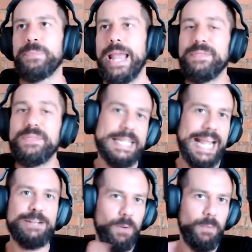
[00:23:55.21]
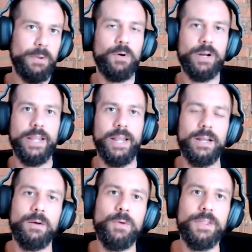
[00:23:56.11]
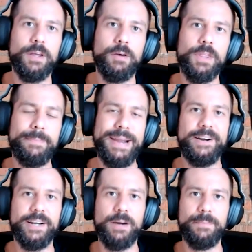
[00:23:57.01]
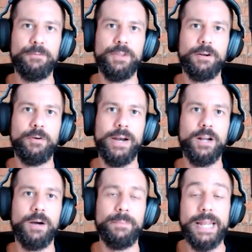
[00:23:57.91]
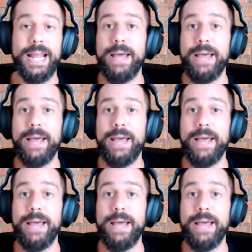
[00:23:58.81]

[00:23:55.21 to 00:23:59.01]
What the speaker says: In this case, we'll be working with the parent company, with the acquiring company.